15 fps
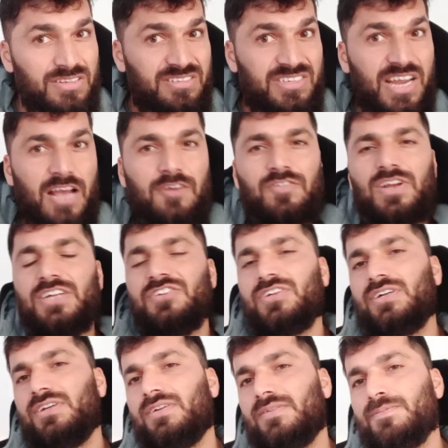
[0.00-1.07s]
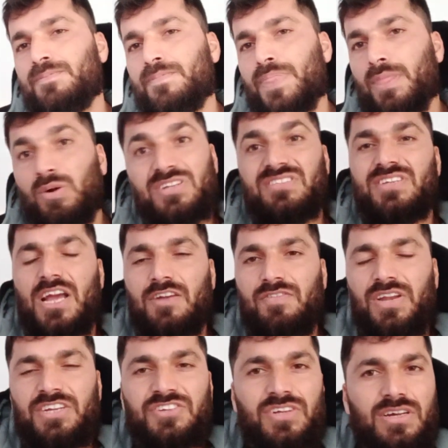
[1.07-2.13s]
stagflation. What's
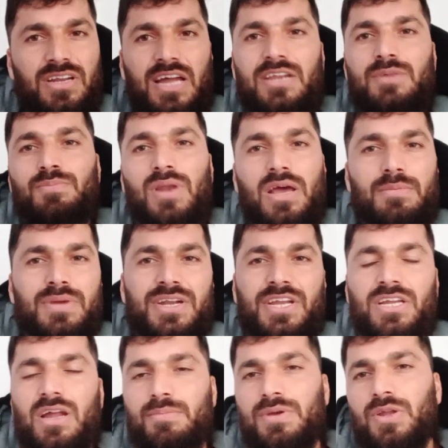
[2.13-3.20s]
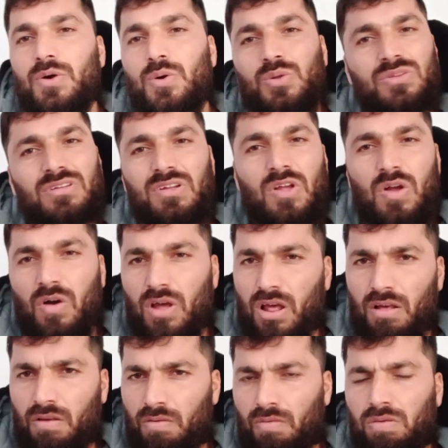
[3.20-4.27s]
stagflation? Unemployment, economic growth,
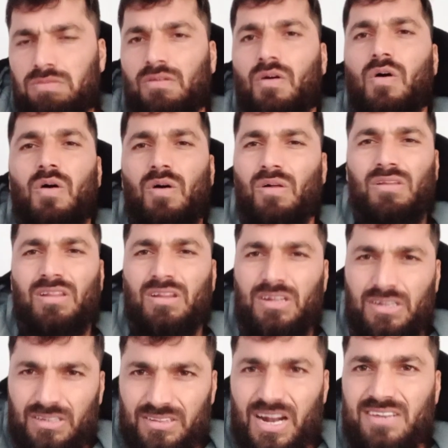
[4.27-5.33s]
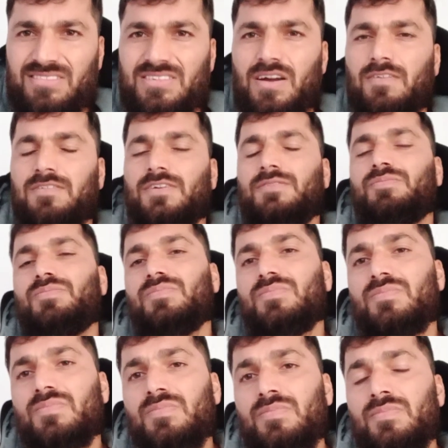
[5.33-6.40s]
all that stuff.
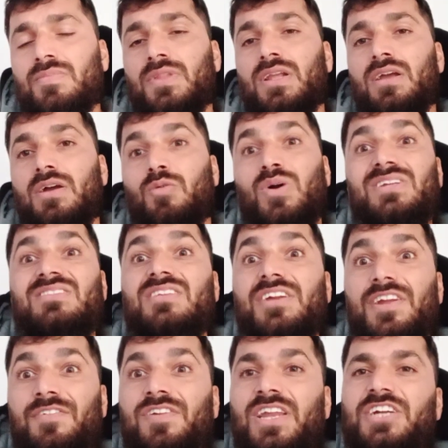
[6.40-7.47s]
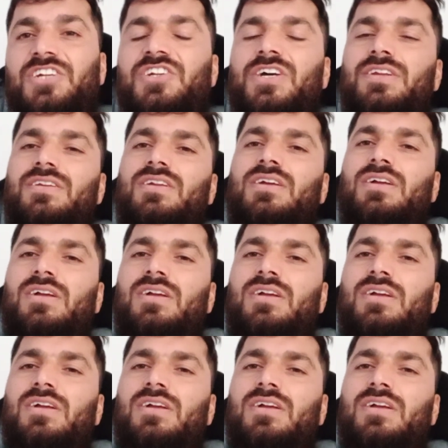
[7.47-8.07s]
What's the reflation?